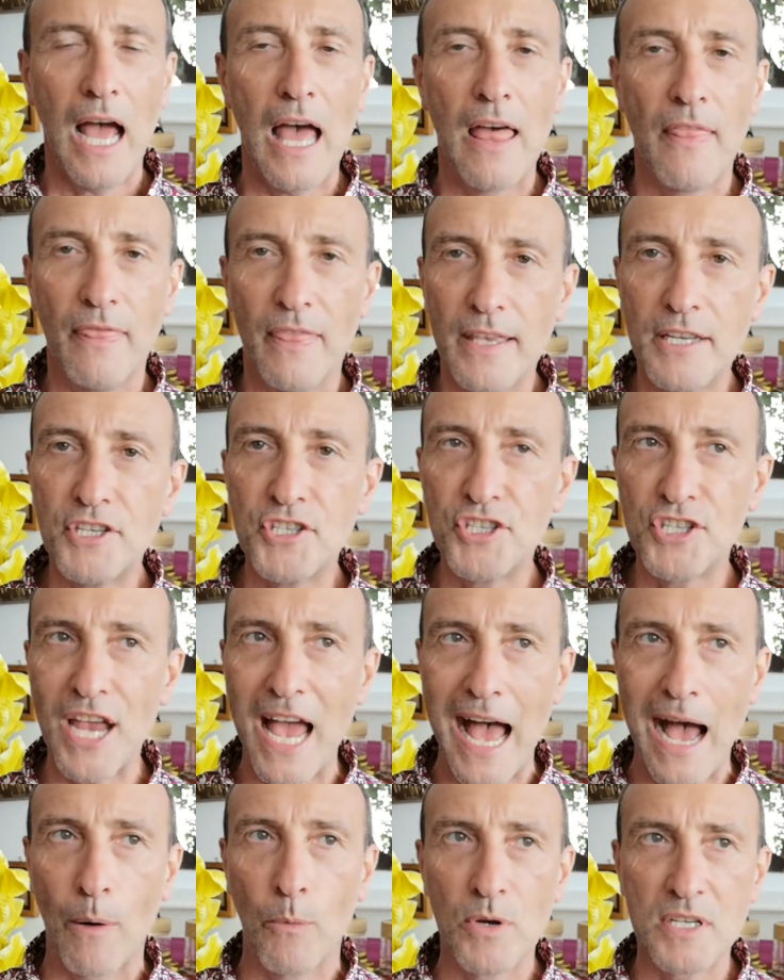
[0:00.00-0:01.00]
and this
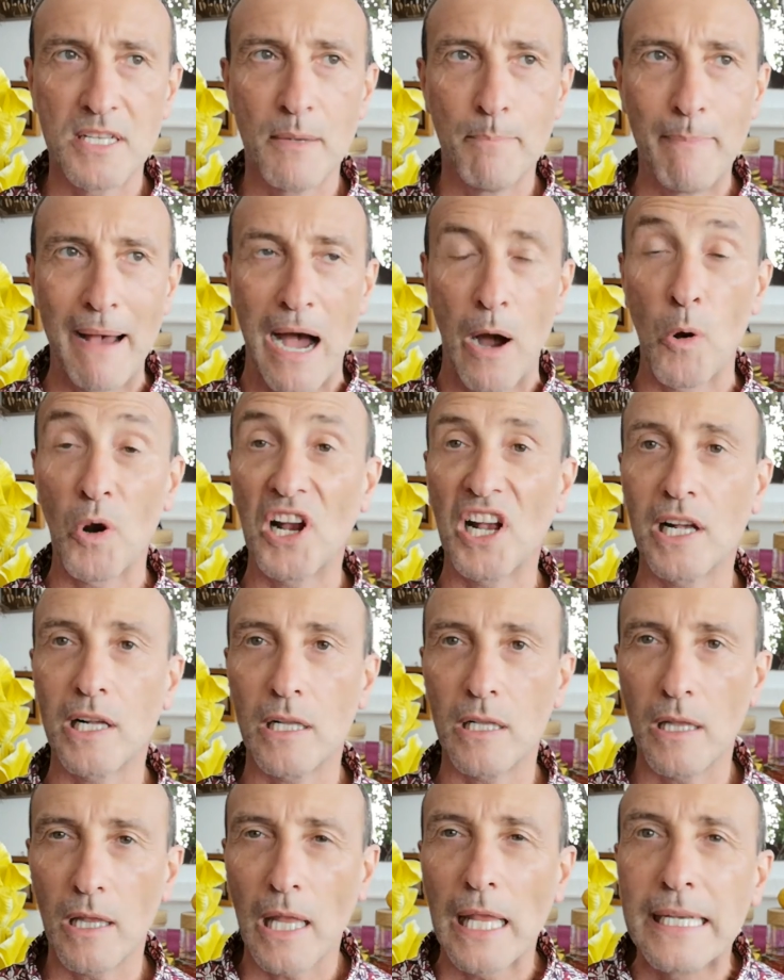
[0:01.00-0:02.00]
jar was about
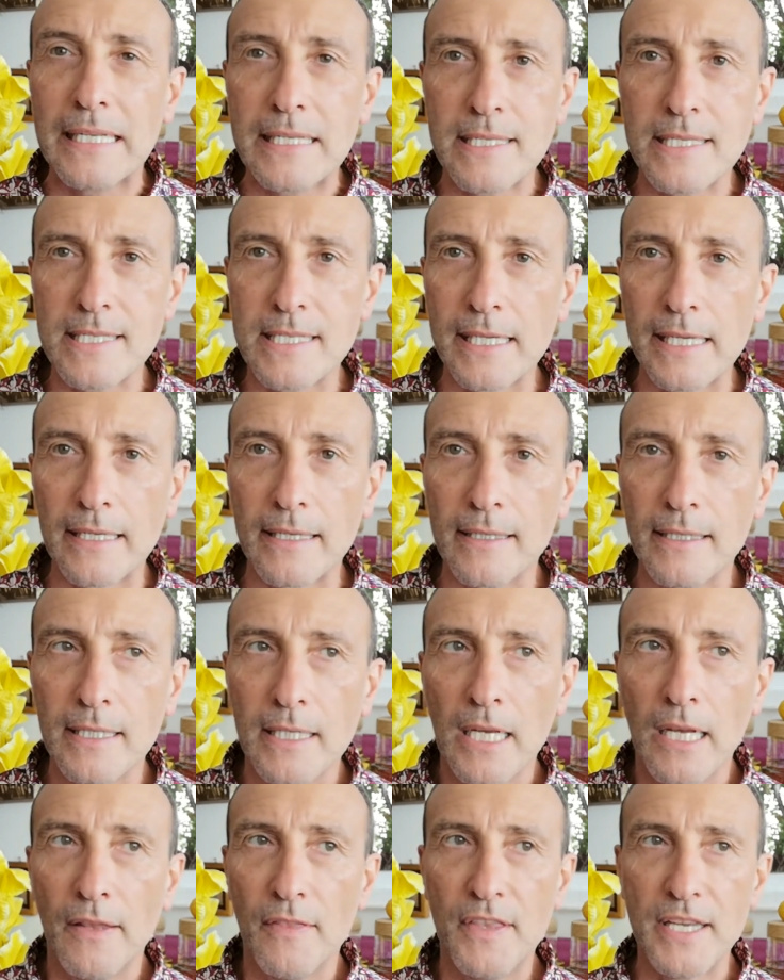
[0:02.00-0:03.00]
cleansing.
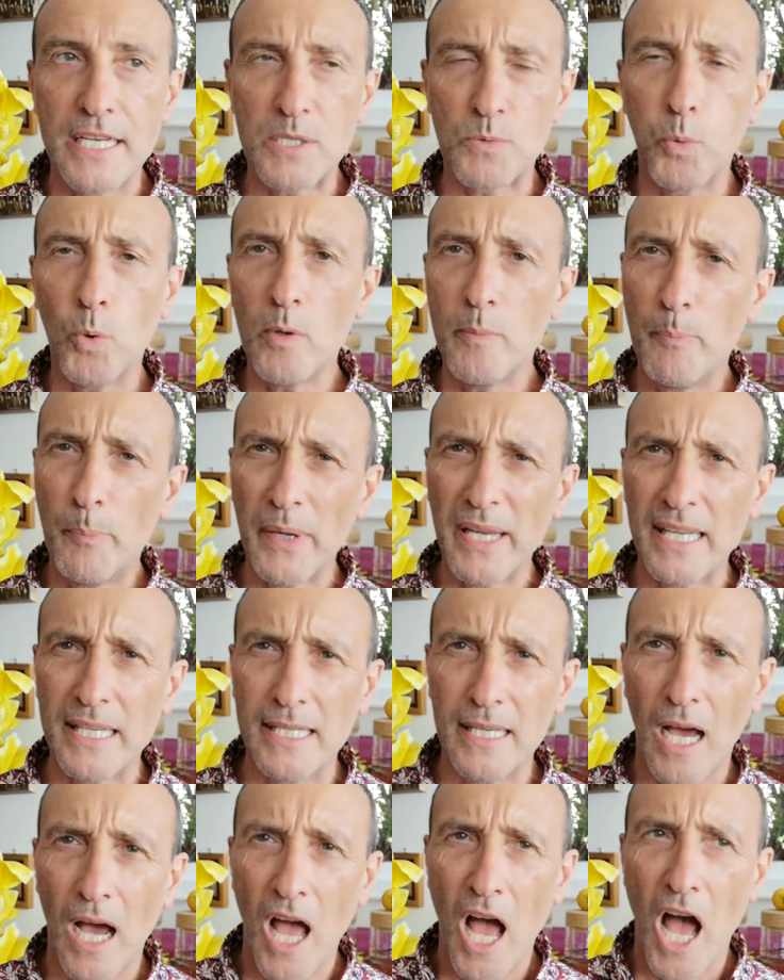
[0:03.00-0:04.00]
This would
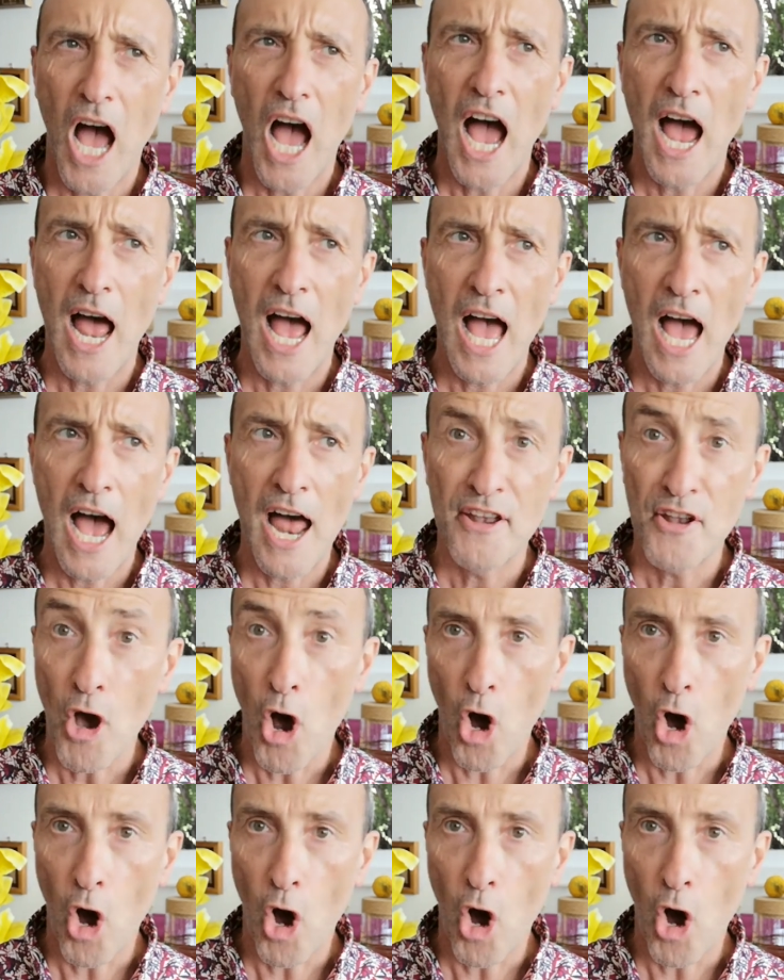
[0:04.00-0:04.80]
be uh, an